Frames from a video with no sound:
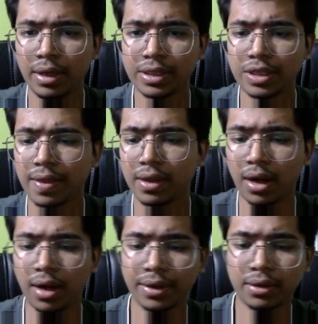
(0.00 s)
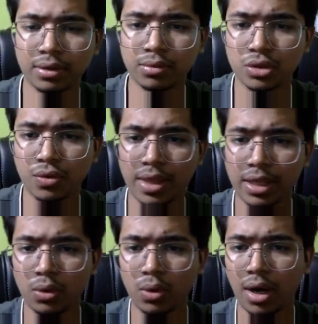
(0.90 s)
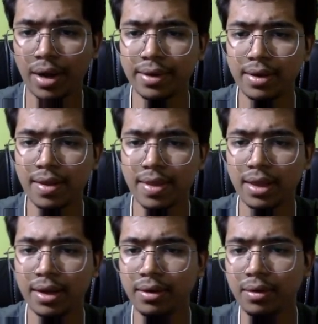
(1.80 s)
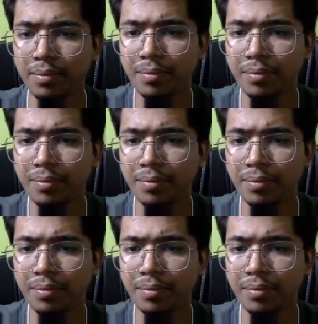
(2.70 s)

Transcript: integer I equals to 0, I less than